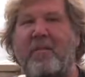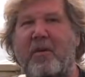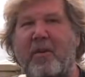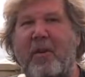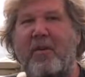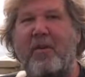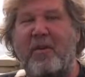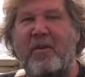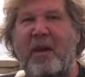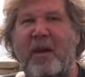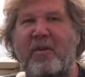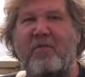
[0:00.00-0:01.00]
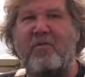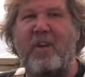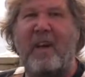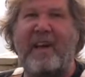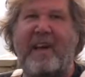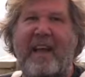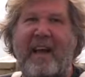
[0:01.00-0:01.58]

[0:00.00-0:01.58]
but also not drying